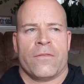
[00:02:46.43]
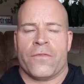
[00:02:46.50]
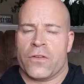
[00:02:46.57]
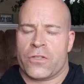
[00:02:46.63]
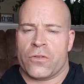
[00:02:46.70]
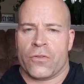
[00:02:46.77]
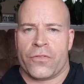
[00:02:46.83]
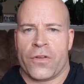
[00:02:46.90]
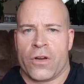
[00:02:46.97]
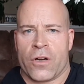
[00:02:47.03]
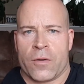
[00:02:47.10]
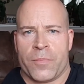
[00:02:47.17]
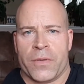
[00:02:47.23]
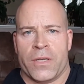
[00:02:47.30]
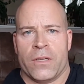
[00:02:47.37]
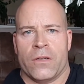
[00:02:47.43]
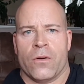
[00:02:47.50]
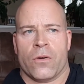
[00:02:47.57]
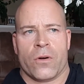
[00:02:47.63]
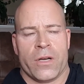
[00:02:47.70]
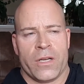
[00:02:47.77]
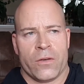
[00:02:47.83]
physiotherapy
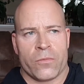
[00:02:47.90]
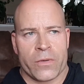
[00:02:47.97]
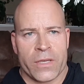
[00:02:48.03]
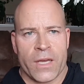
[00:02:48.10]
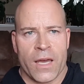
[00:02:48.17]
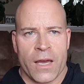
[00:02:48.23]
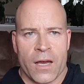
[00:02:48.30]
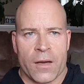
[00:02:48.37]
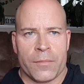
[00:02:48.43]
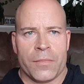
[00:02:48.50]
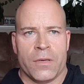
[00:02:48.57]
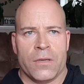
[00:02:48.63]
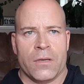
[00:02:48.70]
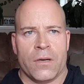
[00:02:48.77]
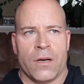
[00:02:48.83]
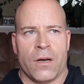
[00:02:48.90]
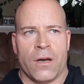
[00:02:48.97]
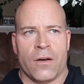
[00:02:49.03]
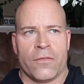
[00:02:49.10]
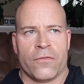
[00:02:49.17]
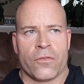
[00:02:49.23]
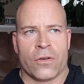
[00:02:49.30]
or any rehab
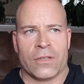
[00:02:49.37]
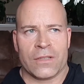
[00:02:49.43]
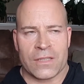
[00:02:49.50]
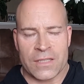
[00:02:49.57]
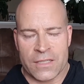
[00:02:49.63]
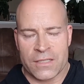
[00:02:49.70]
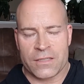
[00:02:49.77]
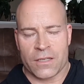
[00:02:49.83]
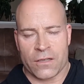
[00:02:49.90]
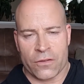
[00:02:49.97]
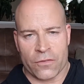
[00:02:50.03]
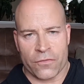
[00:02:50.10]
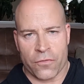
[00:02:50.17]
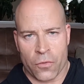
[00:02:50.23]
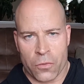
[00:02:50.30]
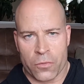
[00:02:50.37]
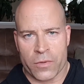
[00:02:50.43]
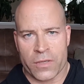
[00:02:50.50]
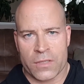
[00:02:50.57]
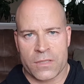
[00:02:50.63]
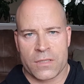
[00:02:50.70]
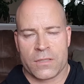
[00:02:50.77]
for at least another 4
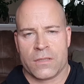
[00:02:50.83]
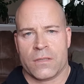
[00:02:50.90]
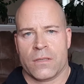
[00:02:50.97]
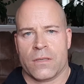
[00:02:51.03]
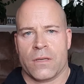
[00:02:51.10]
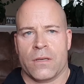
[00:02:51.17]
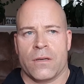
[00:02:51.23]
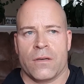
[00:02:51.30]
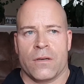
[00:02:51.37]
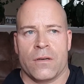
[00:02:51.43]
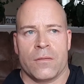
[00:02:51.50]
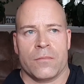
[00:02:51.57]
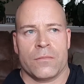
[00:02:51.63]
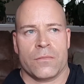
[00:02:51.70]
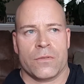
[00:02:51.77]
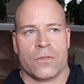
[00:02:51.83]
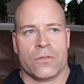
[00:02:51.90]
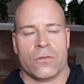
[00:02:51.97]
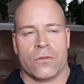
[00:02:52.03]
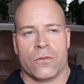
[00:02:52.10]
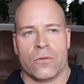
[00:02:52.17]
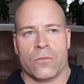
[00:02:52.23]
weeks.
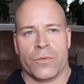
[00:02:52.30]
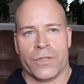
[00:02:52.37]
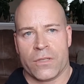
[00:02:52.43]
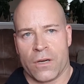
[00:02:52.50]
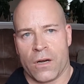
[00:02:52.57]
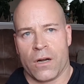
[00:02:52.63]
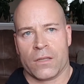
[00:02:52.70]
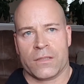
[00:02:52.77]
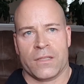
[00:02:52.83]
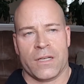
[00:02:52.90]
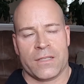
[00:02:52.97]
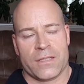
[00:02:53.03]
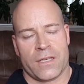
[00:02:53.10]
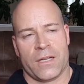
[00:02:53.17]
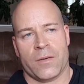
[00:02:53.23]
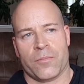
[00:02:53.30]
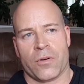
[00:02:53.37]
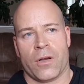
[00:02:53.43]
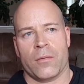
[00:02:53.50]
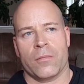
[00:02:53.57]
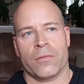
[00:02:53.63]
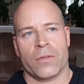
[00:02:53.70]
So we talked, and I said I'd
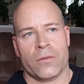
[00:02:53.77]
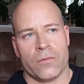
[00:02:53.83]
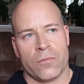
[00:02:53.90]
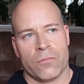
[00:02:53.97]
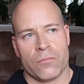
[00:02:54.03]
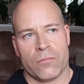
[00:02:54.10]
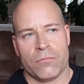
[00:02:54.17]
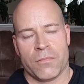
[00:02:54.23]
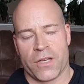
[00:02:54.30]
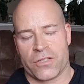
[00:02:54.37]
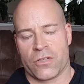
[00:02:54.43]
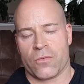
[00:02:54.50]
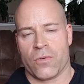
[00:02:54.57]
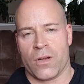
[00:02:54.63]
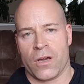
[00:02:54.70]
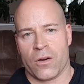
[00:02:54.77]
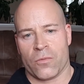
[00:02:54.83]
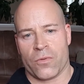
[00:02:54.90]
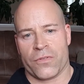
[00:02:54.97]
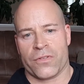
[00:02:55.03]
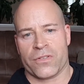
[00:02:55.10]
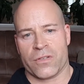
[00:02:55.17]
probably mess
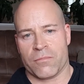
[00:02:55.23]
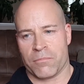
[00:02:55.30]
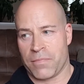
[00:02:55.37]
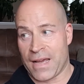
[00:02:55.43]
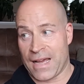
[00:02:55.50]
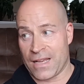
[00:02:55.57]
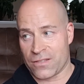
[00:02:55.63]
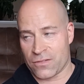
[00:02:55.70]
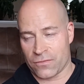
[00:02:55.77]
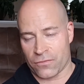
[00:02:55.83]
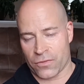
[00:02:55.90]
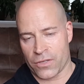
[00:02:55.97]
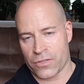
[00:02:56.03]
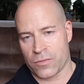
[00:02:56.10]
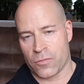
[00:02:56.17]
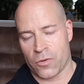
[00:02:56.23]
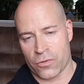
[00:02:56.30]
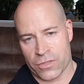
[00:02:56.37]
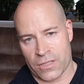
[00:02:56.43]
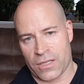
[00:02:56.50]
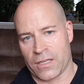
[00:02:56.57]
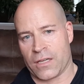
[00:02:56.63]
around with some passive range of
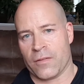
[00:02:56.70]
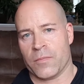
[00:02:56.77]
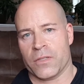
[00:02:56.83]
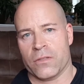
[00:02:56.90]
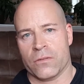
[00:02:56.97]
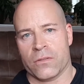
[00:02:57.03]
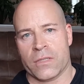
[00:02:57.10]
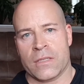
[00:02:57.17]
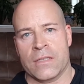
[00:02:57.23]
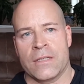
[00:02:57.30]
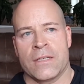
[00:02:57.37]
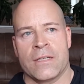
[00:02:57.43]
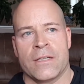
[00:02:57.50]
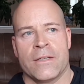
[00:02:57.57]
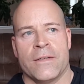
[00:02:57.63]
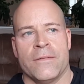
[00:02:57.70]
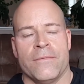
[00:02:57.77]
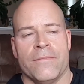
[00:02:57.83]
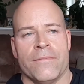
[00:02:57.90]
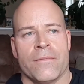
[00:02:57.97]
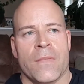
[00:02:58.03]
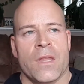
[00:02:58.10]
motion like I've been doing,
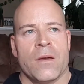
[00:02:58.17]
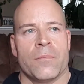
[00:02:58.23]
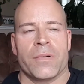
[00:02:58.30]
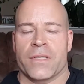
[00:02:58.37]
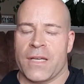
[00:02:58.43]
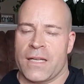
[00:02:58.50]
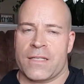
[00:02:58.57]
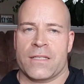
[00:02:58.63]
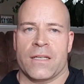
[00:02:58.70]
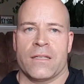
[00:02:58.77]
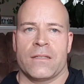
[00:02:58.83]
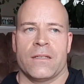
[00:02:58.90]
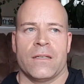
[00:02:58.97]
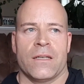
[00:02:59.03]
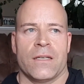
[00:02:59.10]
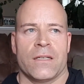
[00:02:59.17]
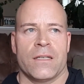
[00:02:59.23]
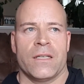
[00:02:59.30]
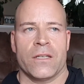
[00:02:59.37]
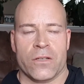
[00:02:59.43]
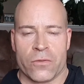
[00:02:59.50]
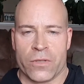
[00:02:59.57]
but that's it. And
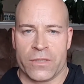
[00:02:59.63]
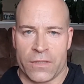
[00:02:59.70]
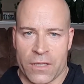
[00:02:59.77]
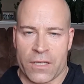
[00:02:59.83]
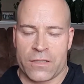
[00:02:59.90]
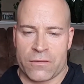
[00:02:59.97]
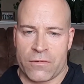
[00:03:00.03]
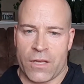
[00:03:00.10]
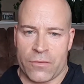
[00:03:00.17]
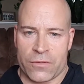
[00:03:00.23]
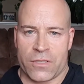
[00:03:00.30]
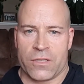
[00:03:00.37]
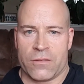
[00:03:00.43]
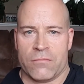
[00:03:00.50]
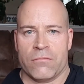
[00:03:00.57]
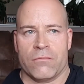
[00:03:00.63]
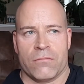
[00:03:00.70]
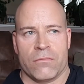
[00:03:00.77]
he agreed that was a